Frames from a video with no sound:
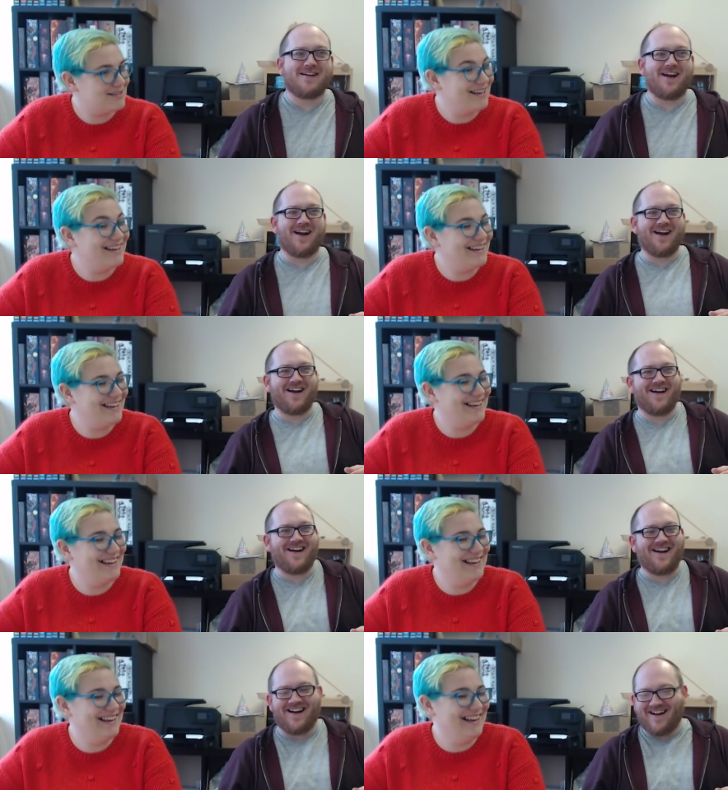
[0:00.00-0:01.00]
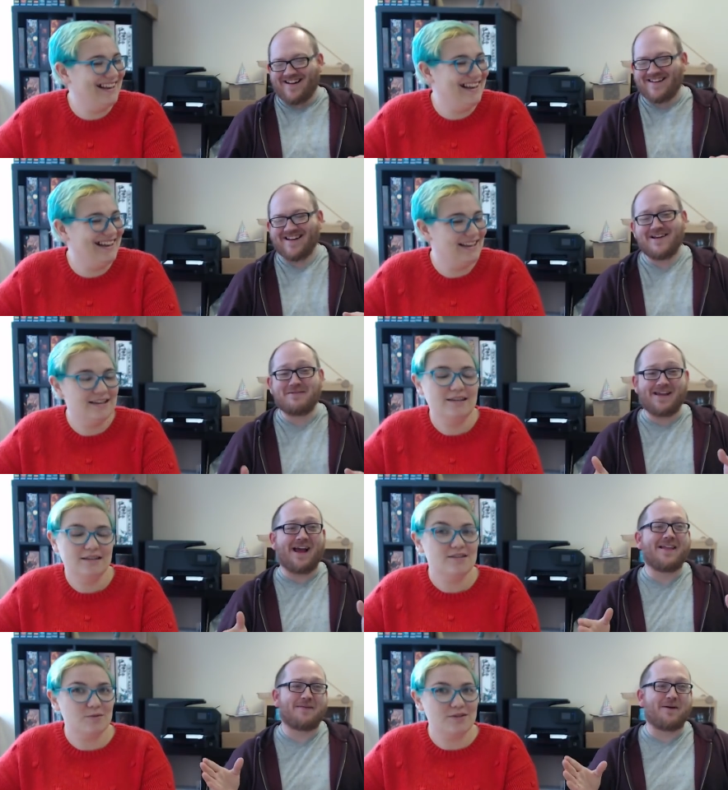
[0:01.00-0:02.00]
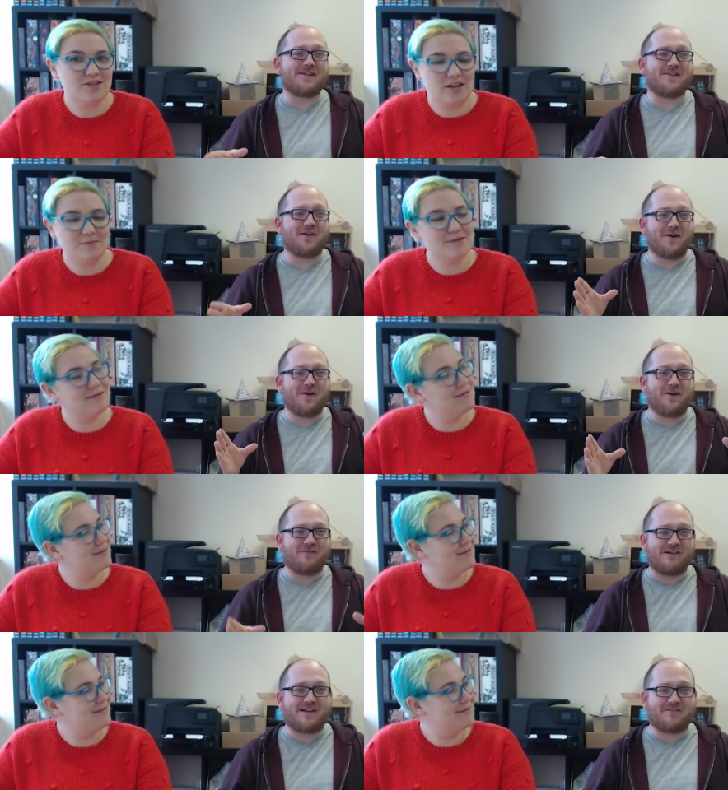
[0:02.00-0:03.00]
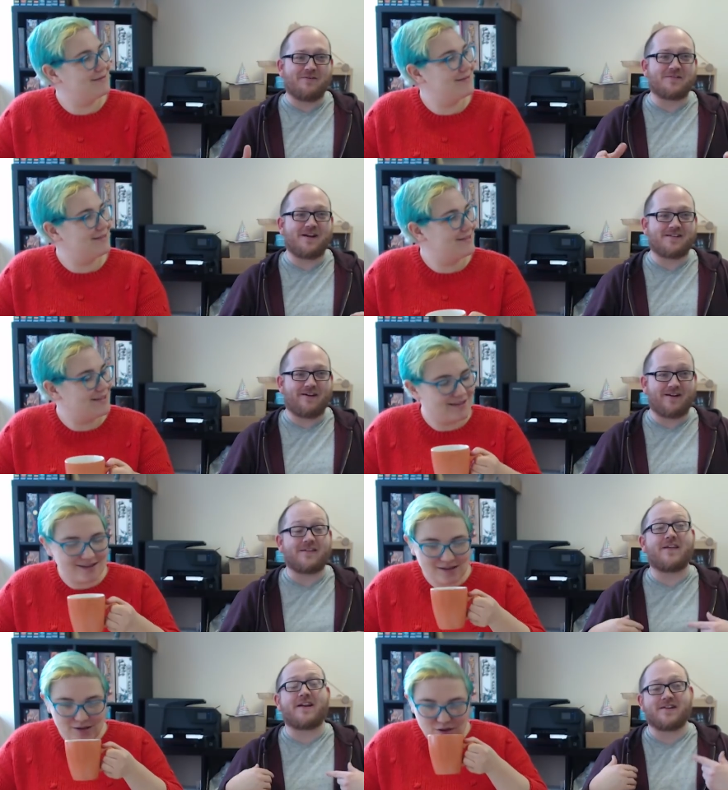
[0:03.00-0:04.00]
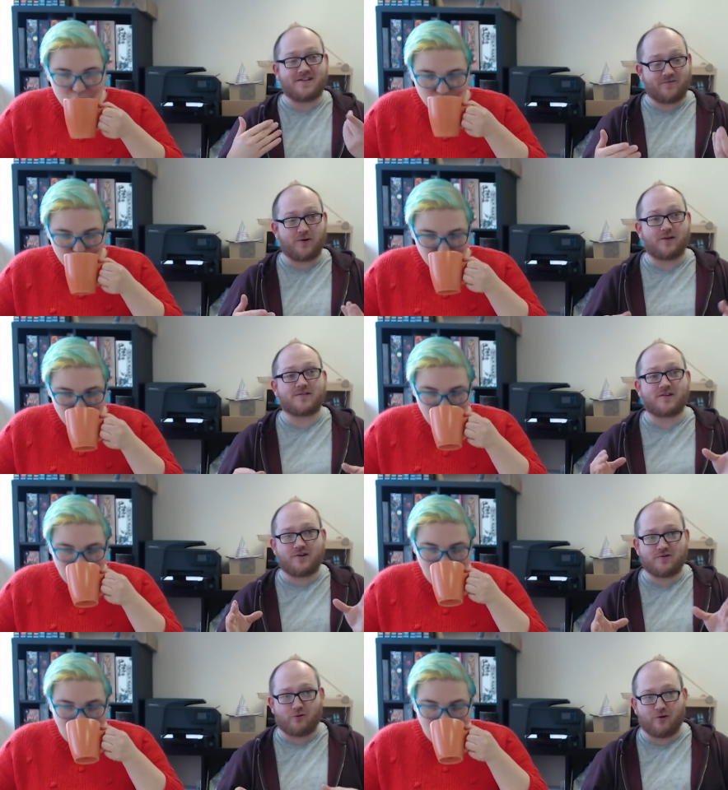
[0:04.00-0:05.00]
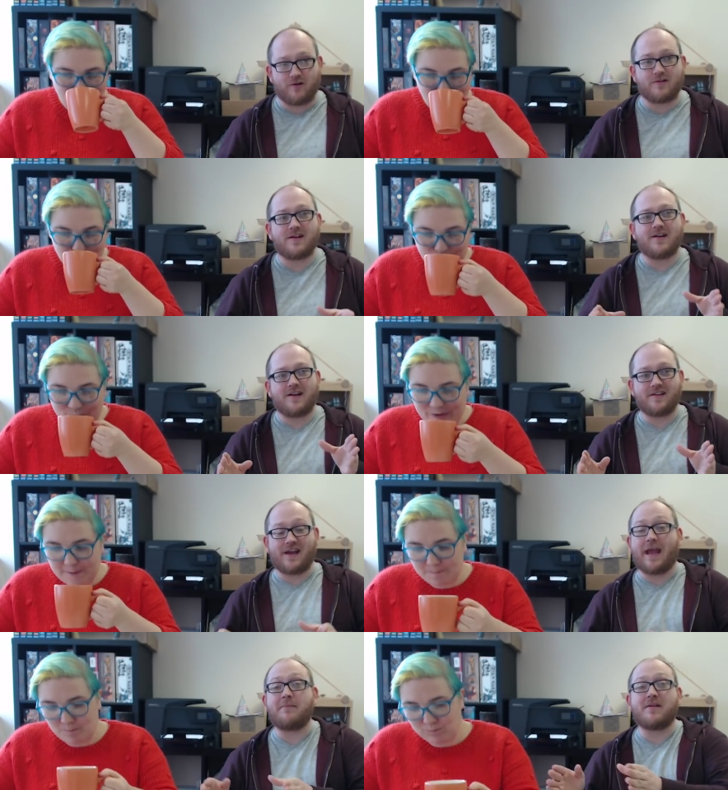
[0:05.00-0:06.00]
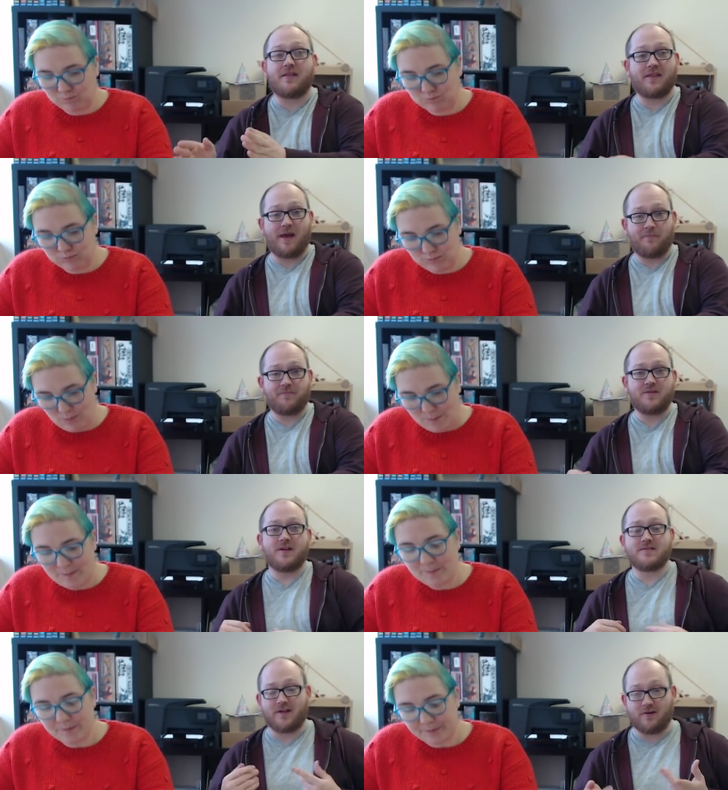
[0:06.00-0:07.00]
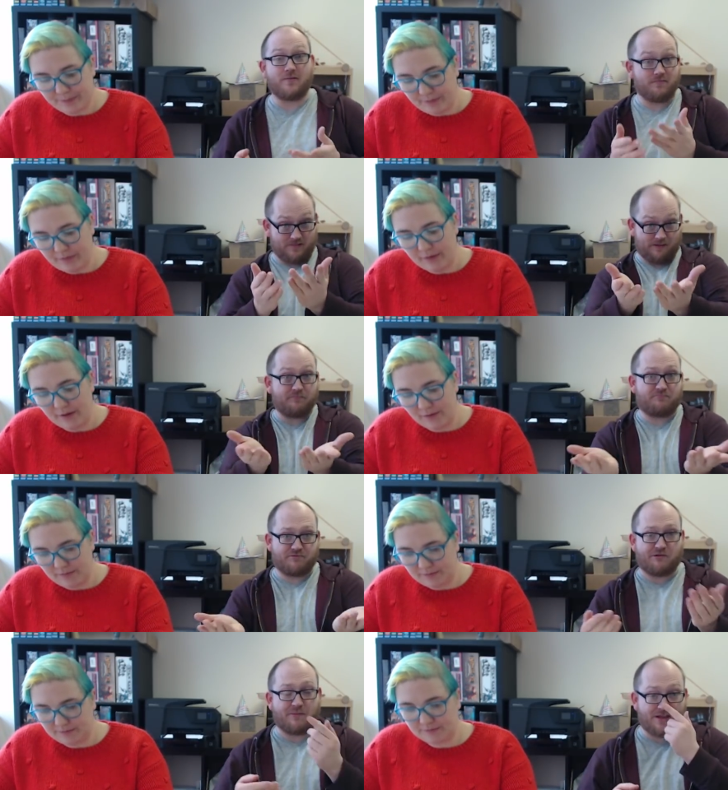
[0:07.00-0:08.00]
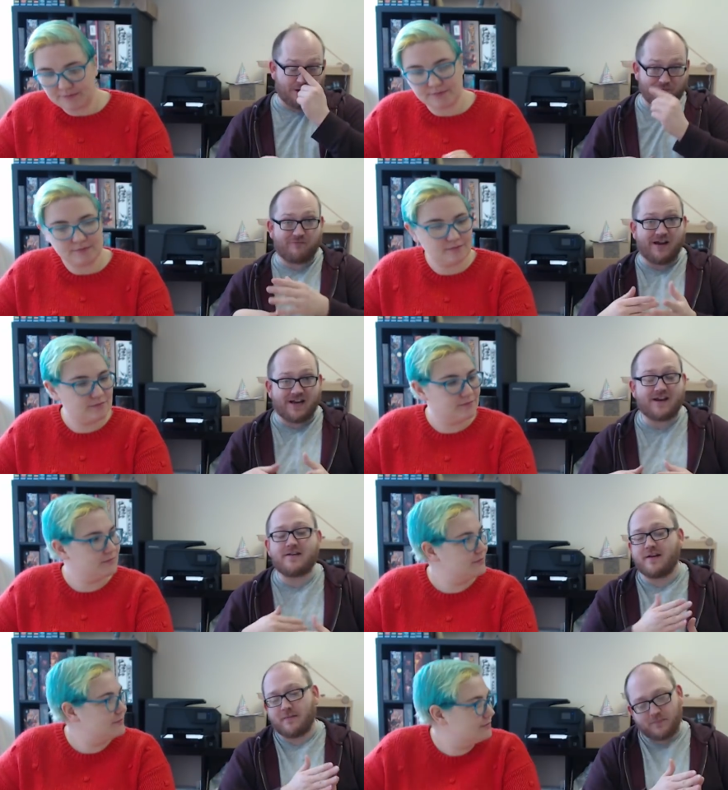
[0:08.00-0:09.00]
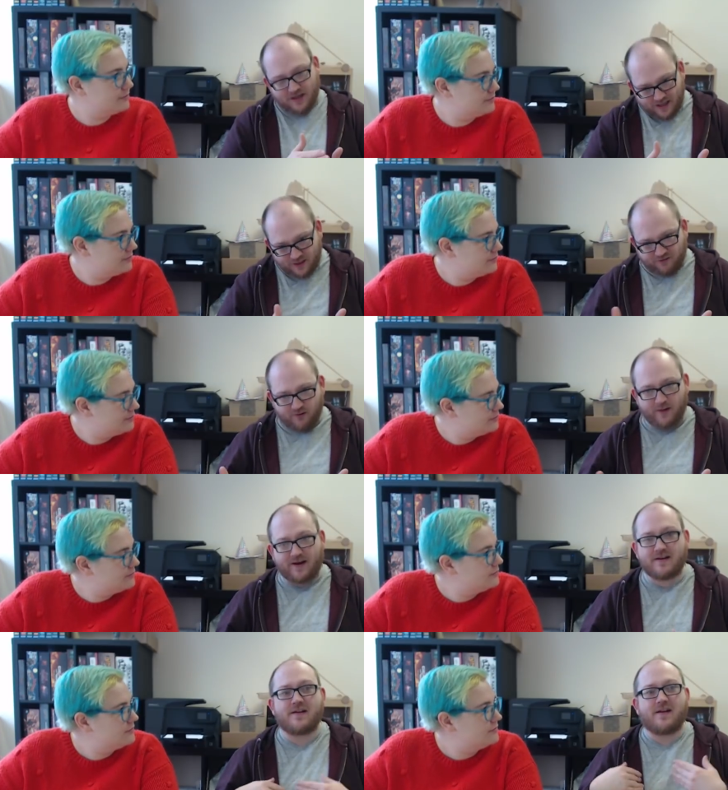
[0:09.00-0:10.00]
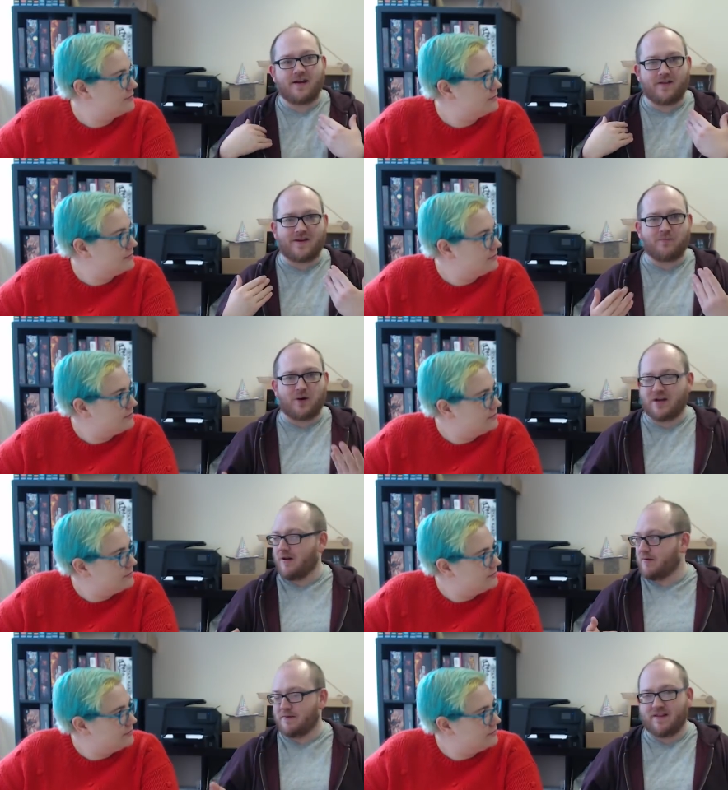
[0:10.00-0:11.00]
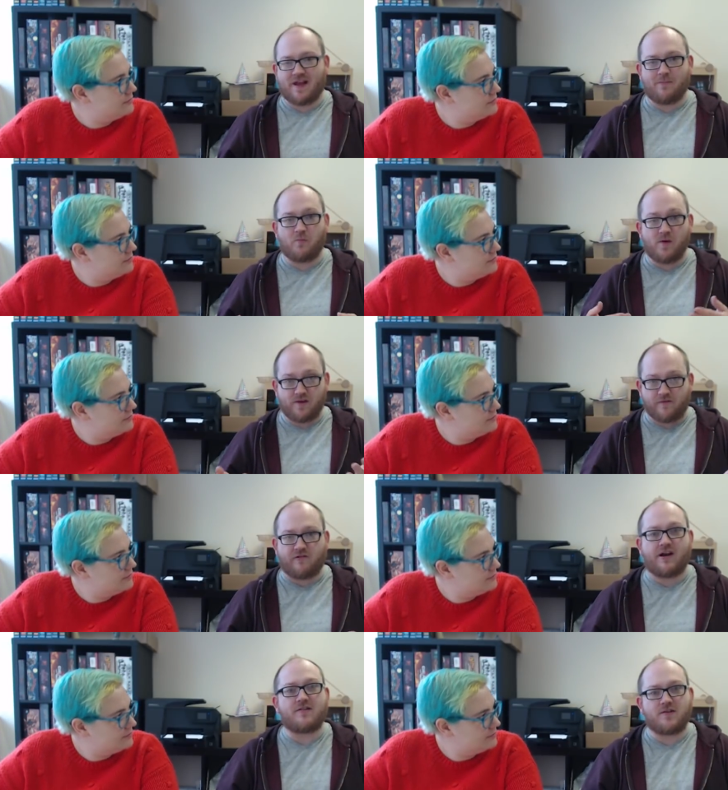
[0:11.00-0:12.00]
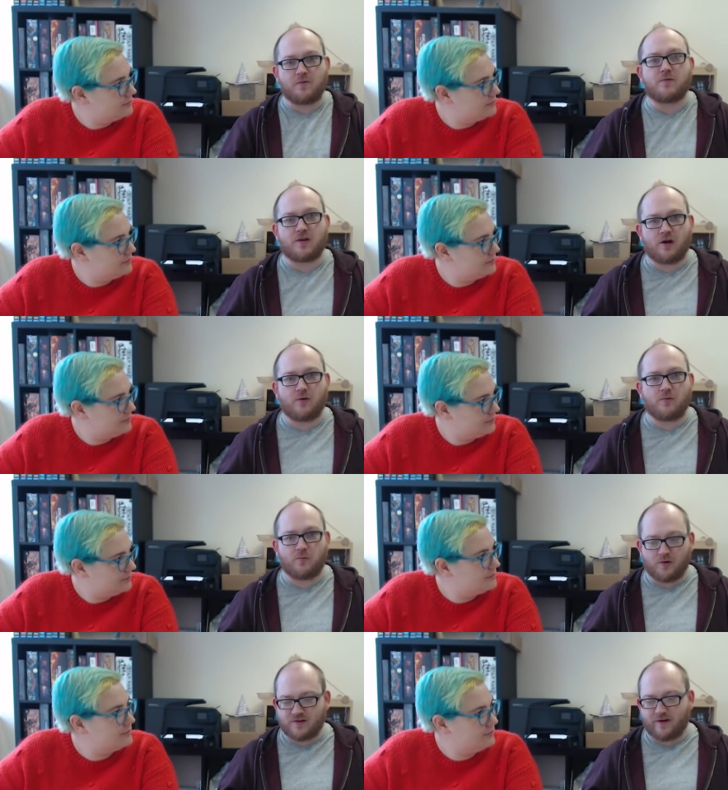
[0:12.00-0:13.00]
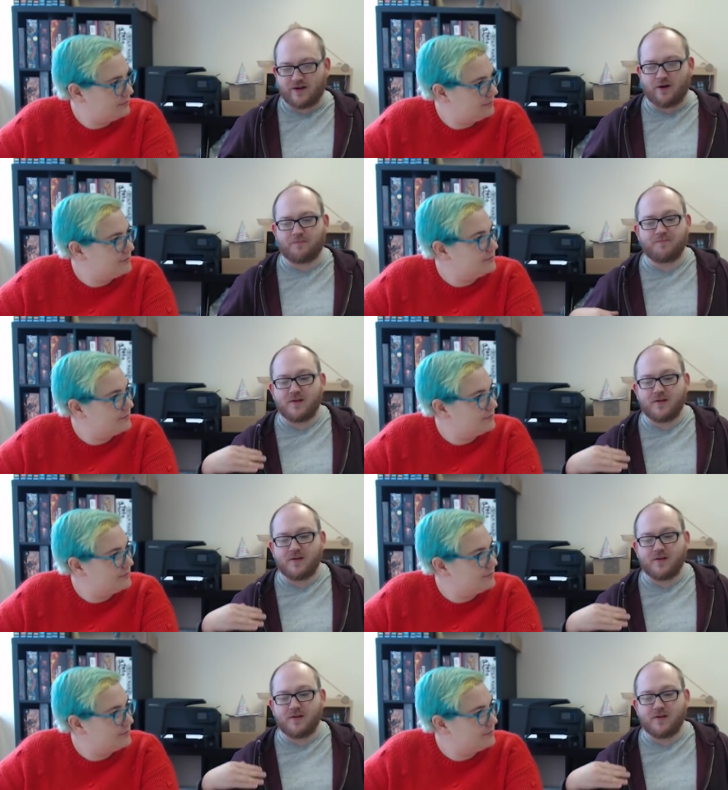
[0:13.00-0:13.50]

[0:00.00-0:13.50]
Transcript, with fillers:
Speaker 1: but yeah, the person who, who, who, reads the rules knows how it goes, and they're going to teach everyone else. The tutorial is aimed at them. So in, presumably you read it, play through it, and then when you come to play the game with your friends, you'll know what's mm-hmm. going on.